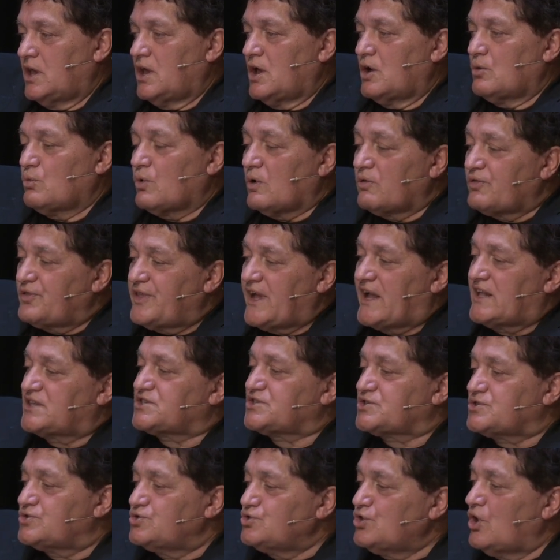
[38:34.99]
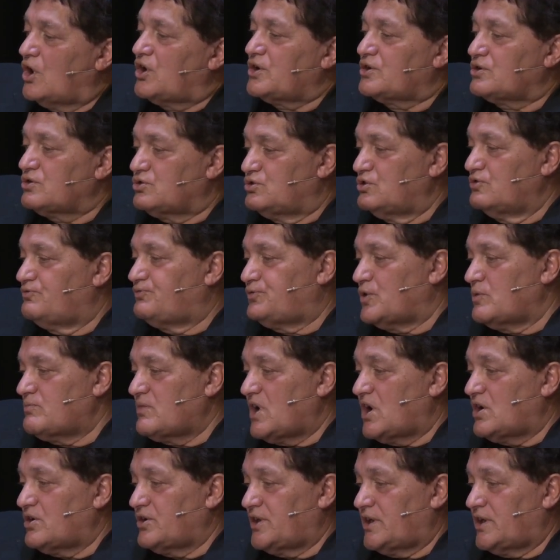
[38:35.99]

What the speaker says: Well, that's not good for Māori